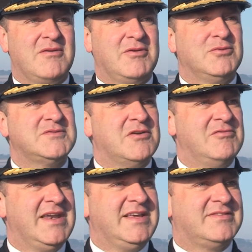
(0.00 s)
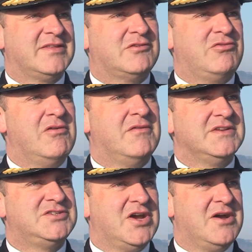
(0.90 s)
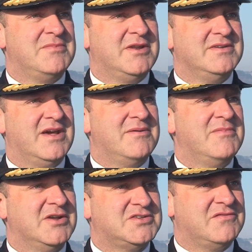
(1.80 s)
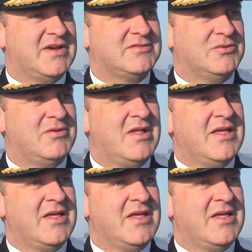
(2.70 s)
we also released the crew of a German uh, merchant vessel.